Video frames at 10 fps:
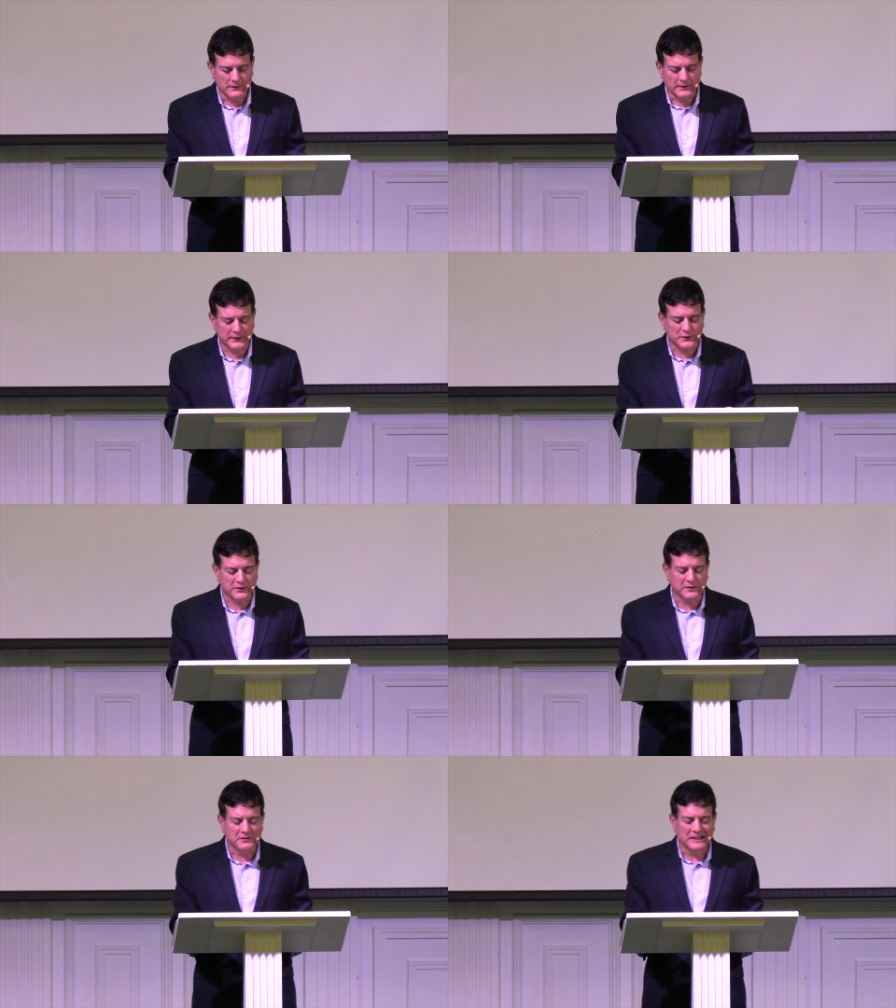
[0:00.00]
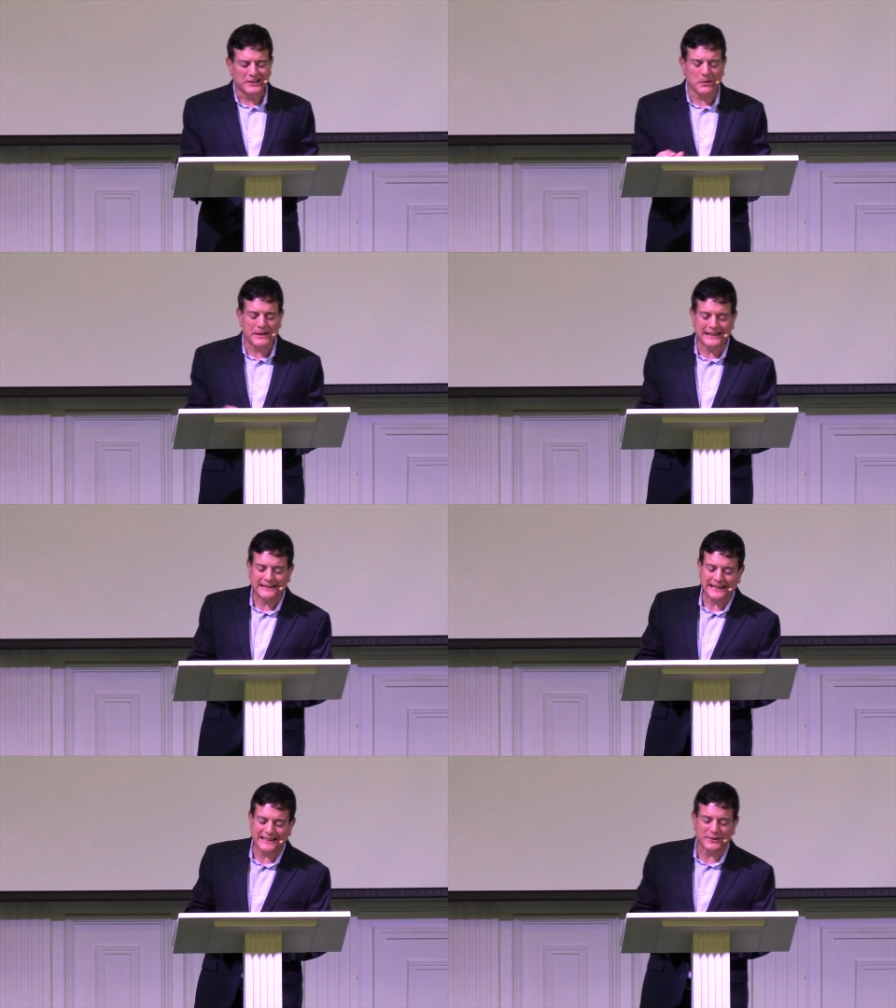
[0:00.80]
There's too many
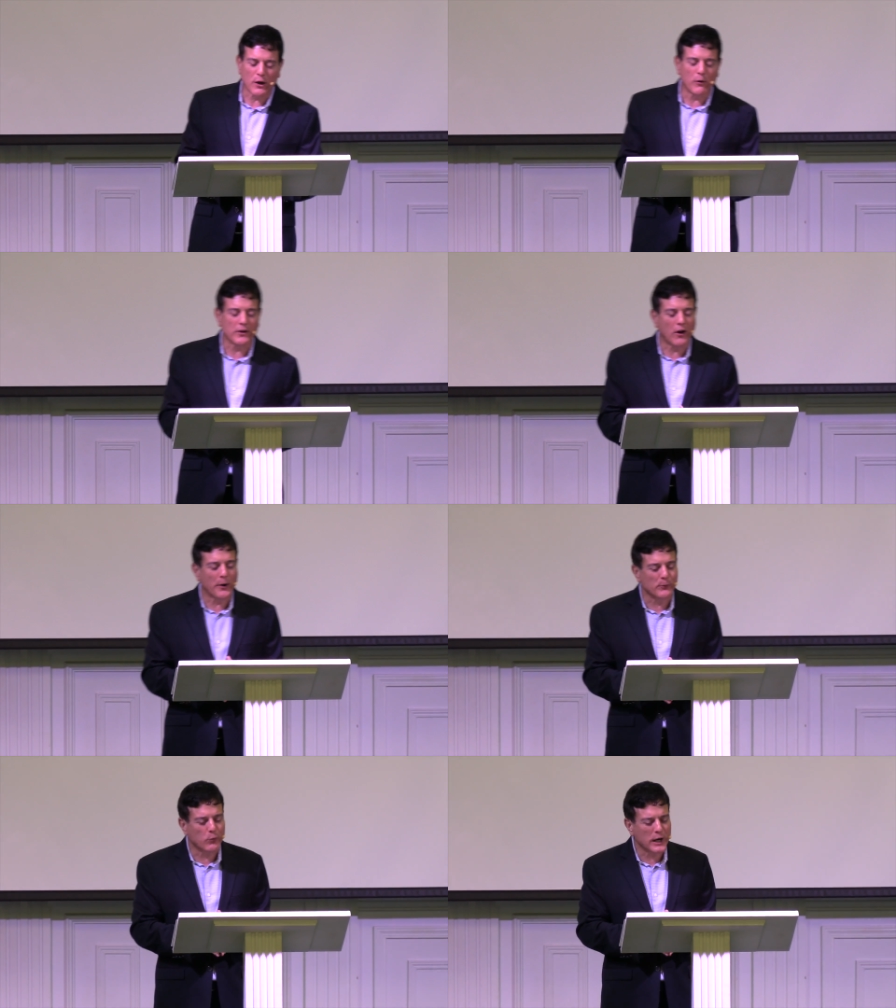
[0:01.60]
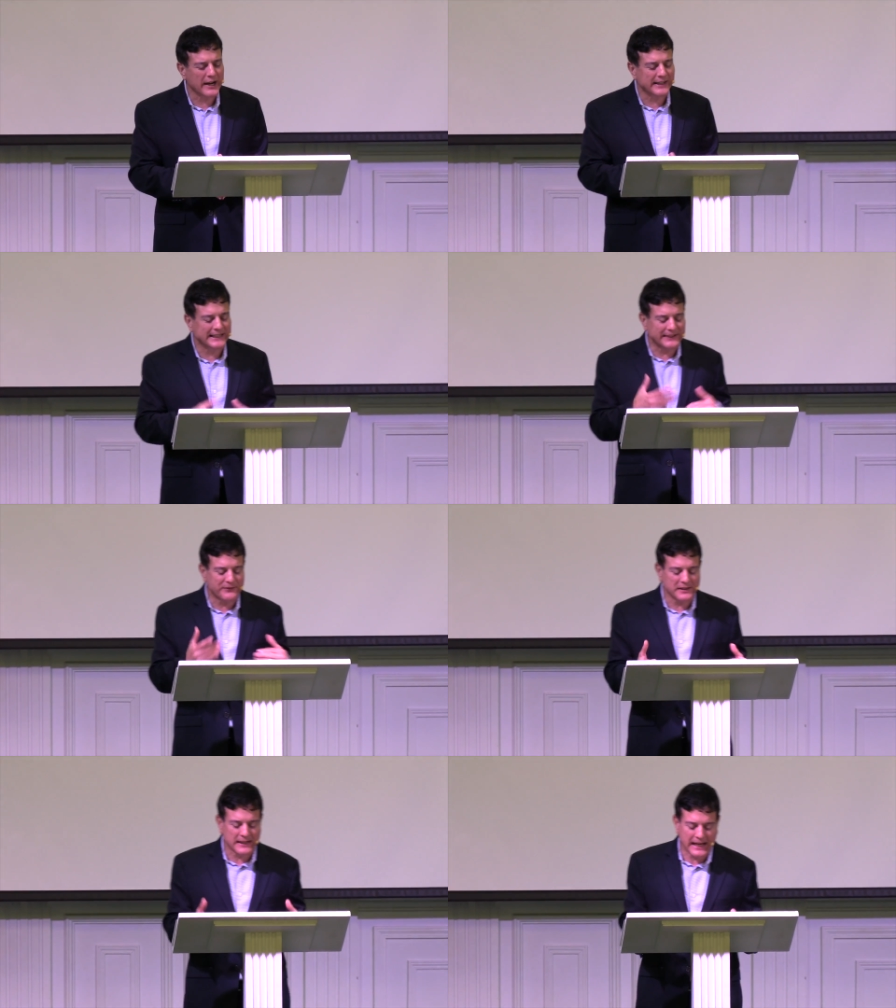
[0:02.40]
things going on. We're in a
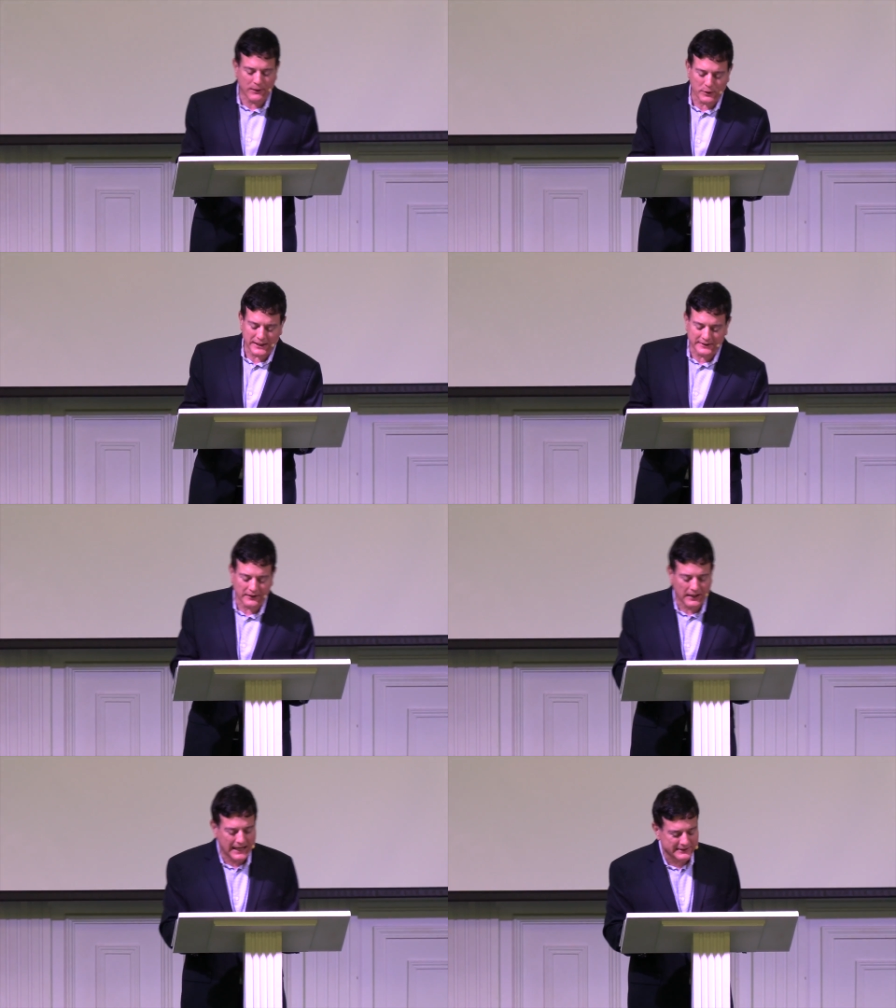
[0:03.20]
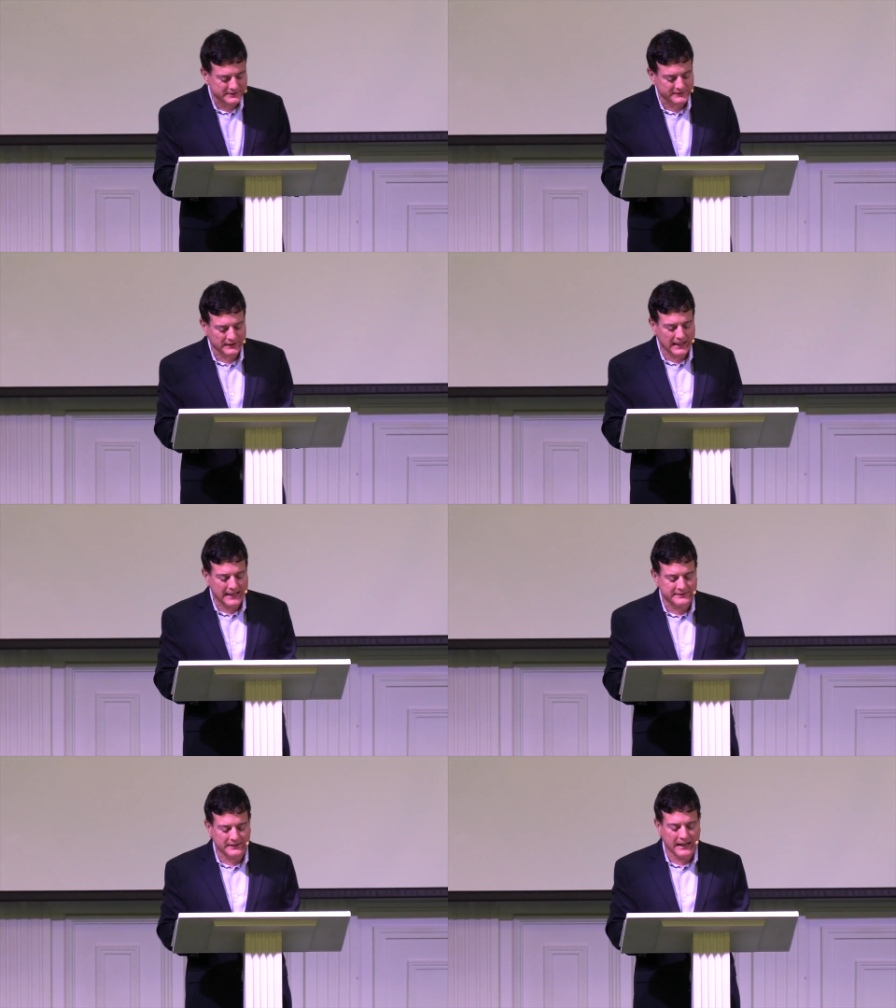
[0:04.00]
different day. We're in the last of the
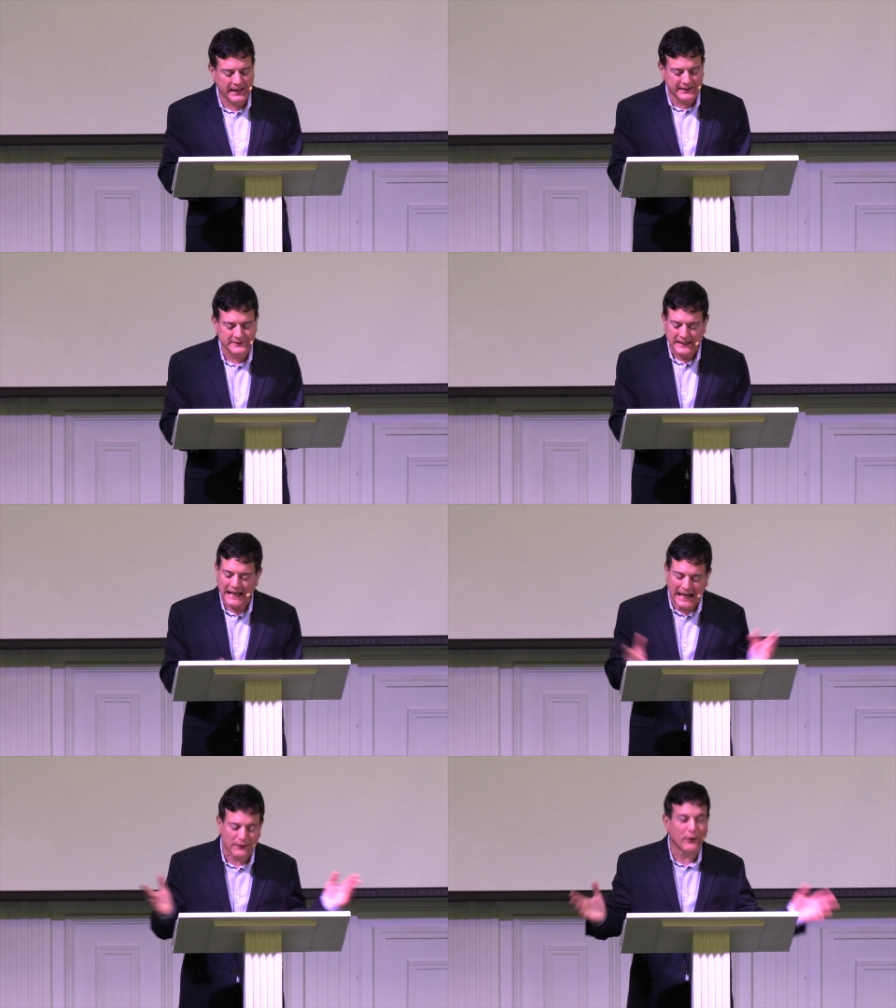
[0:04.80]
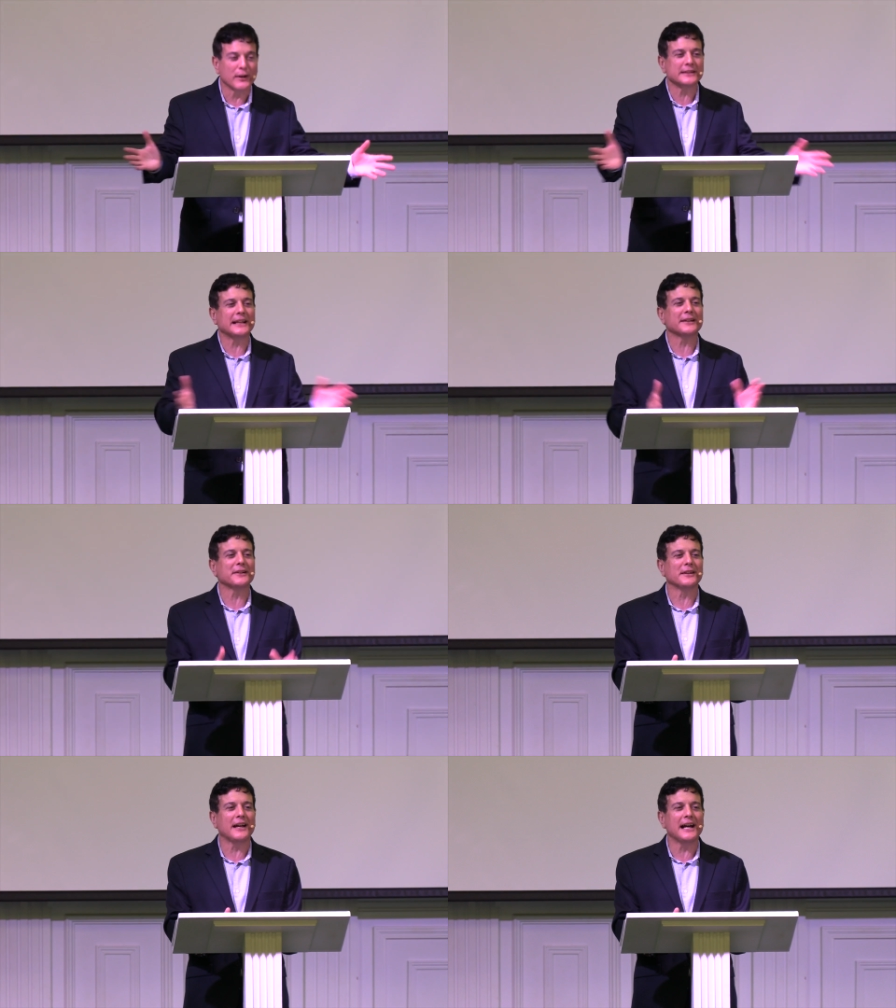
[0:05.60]
last days. How long is that going
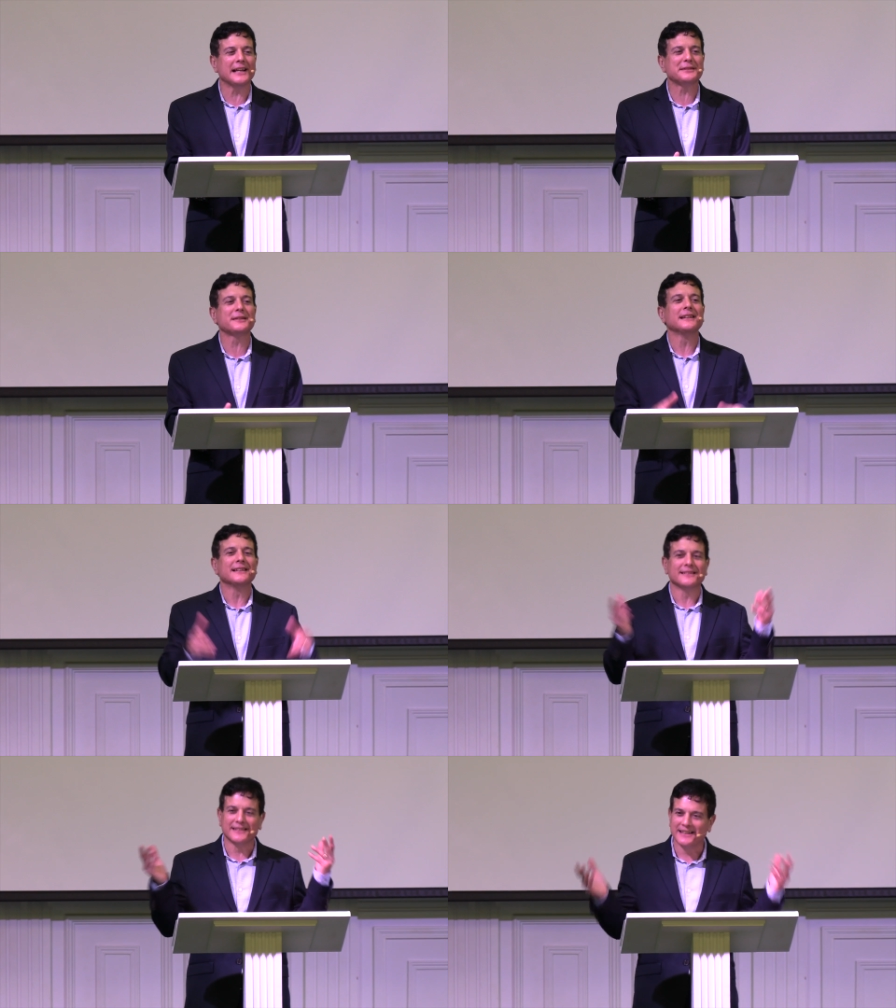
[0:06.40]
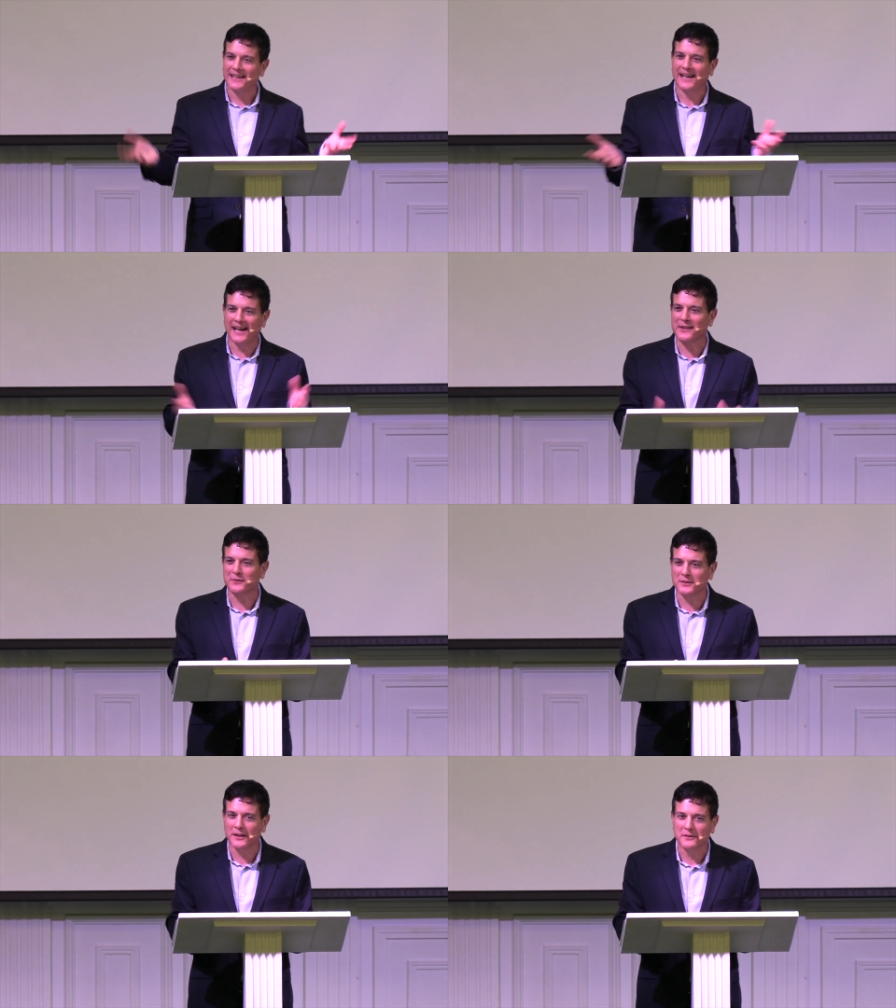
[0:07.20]
to last? I
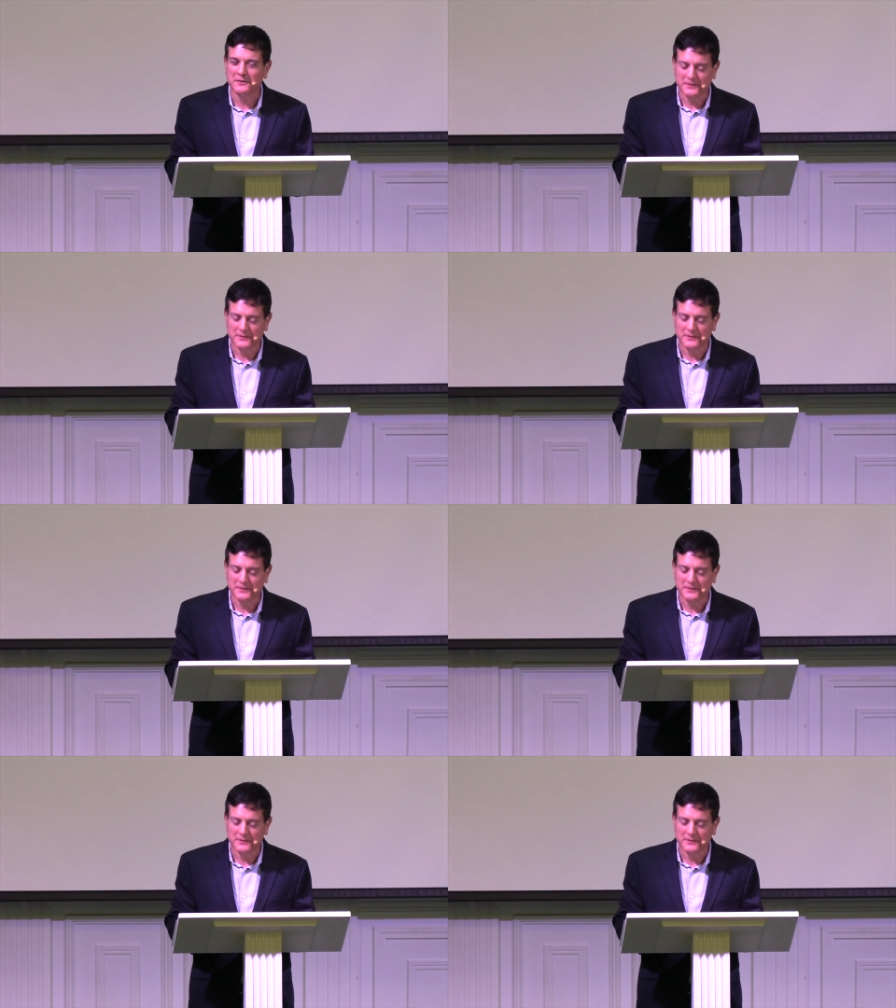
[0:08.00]
don't know.